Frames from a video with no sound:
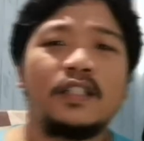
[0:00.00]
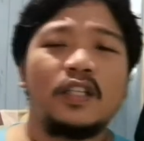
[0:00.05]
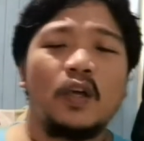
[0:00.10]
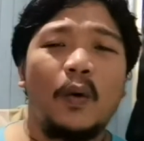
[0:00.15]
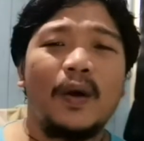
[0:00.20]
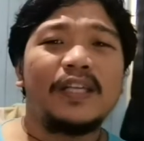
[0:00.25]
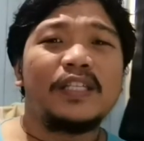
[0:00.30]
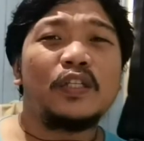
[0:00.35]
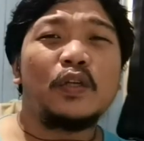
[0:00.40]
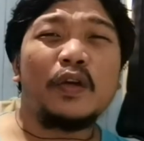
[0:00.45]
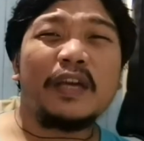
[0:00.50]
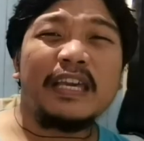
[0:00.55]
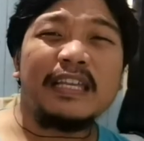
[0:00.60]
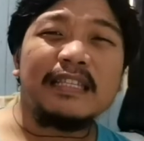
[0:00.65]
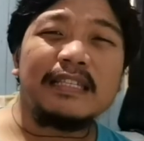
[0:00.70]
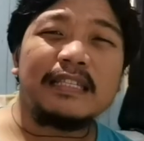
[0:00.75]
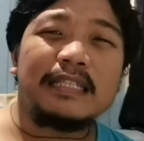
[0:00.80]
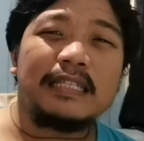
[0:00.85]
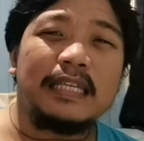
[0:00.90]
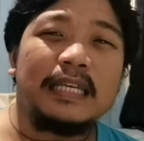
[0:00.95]
So as you can
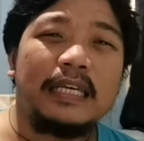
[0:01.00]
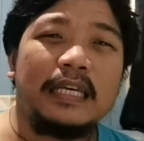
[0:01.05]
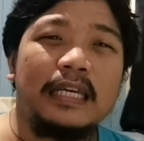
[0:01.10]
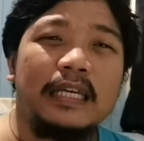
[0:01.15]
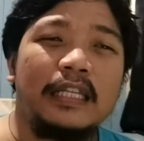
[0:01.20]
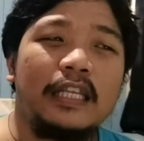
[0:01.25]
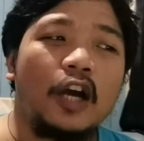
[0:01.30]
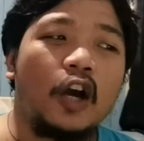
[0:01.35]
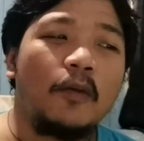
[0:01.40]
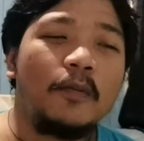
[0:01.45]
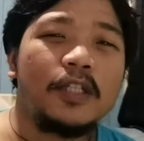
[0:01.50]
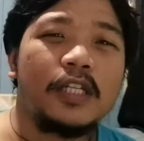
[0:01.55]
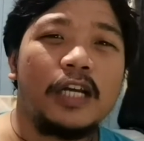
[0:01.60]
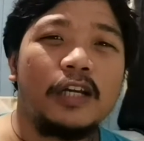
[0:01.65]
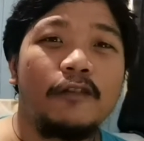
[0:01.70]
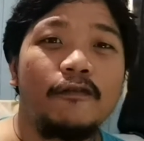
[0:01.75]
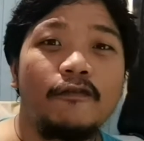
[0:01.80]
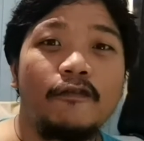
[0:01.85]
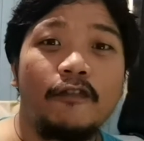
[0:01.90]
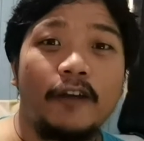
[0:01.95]
see, hindi ako
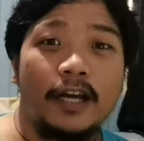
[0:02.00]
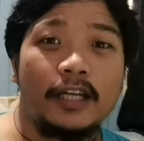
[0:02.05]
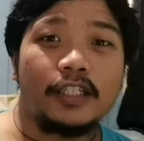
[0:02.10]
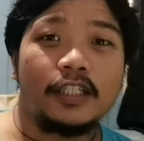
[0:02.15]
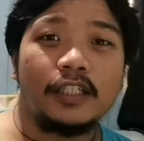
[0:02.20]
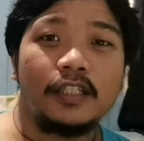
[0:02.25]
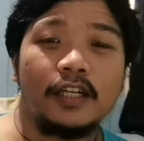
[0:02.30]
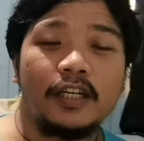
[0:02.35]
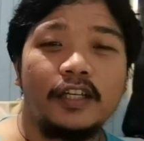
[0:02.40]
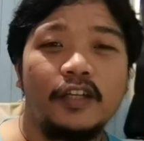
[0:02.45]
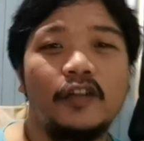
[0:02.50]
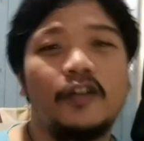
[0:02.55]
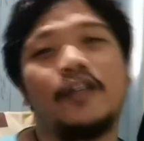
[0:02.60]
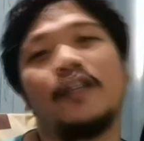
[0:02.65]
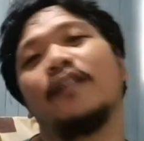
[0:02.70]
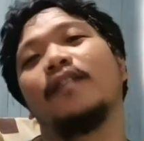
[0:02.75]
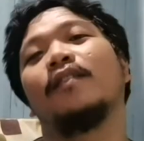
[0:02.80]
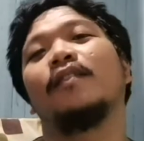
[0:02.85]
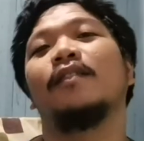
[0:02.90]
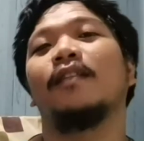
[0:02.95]
masyadong fresh
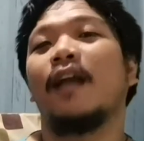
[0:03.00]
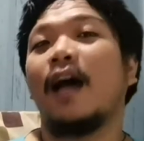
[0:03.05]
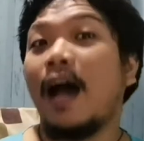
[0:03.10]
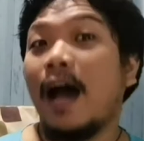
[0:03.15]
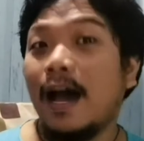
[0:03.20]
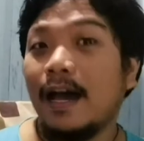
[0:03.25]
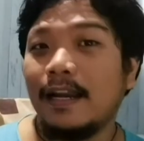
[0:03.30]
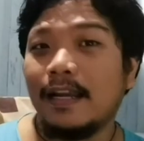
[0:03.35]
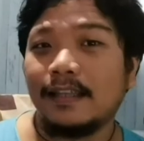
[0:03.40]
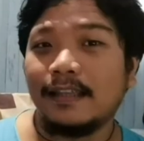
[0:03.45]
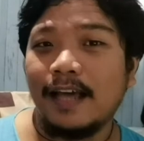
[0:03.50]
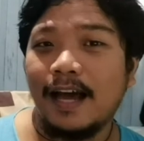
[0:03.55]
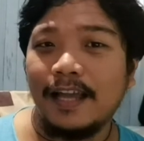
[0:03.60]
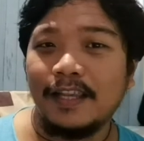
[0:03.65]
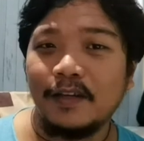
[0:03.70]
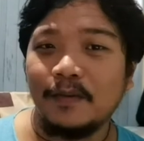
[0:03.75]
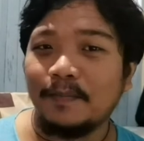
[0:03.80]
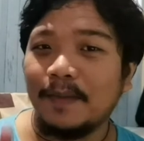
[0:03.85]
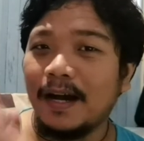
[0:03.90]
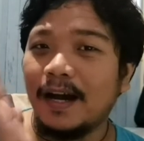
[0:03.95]
ngayon. Nahahalata
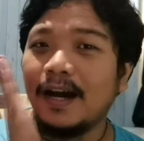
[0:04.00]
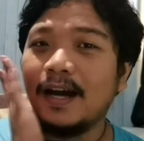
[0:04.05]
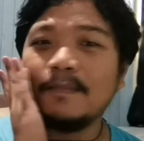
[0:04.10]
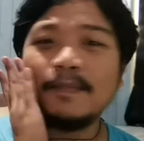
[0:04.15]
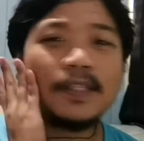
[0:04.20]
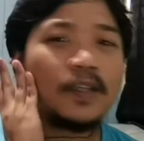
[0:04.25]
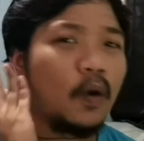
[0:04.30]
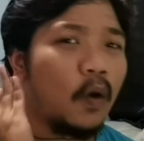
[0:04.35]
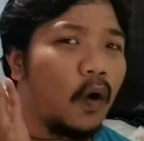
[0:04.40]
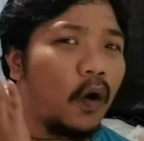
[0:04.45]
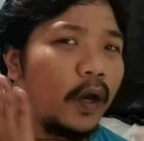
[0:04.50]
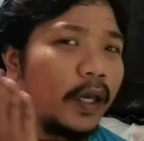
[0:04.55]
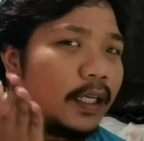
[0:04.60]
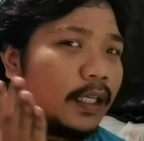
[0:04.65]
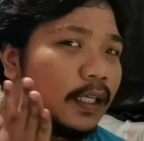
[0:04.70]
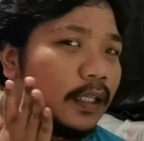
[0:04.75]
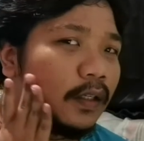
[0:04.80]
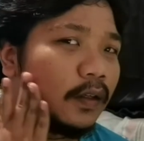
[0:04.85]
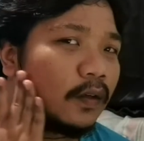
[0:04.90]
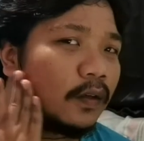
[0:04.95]
niyo ba? I'm so
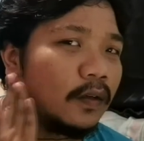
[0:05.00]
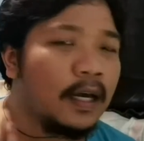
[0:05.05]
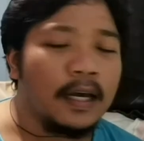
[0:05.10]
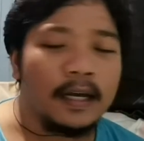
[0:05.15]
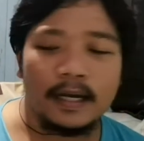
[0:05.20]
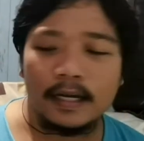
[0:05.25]
oily, no?